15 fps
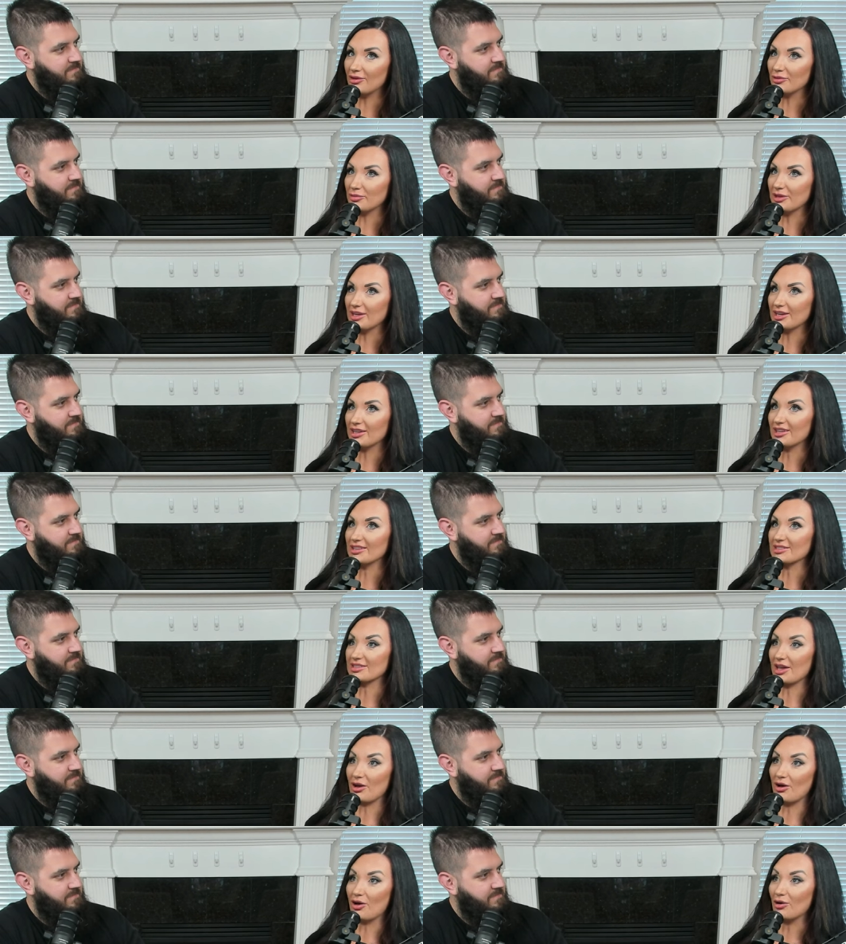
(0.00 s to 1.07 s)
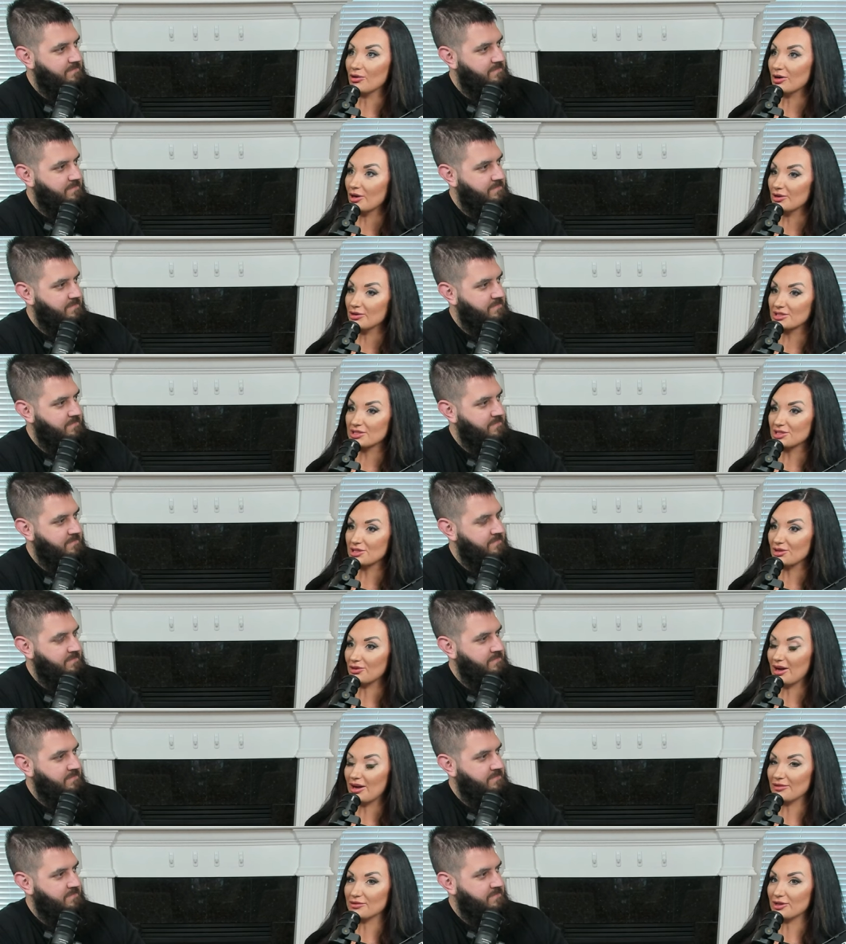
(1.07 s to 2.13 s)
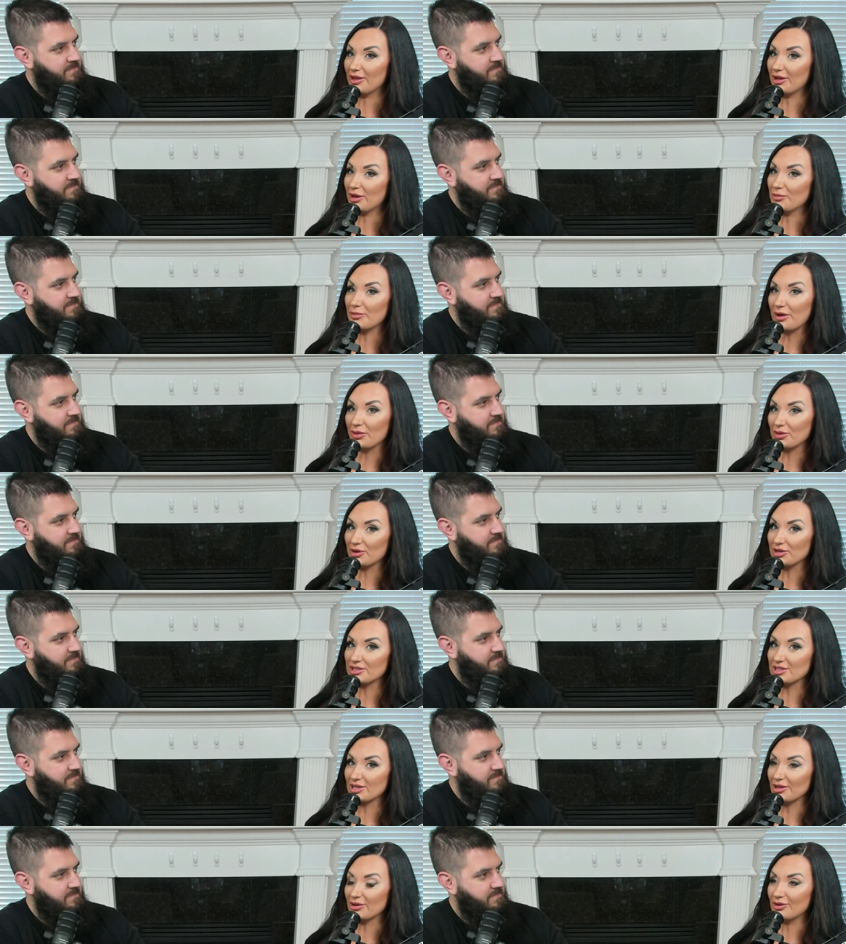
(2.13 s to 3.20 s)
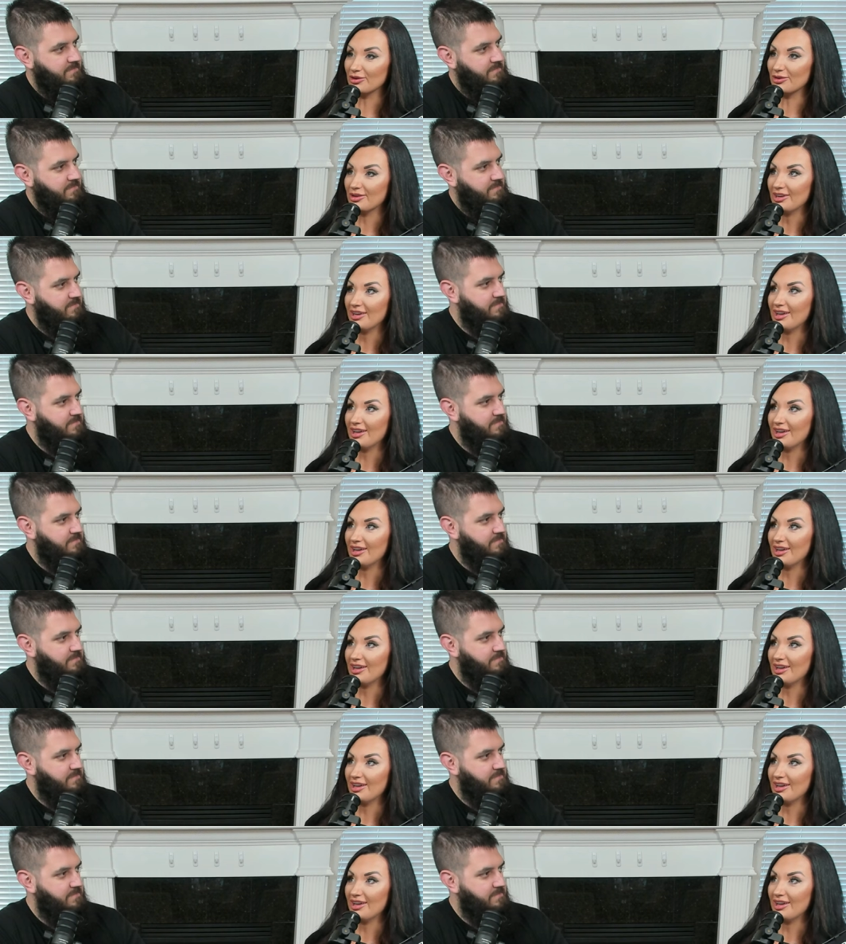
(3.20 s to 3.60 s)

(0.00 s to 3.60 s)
Speaker 1: because they all ghost you after like a month or two.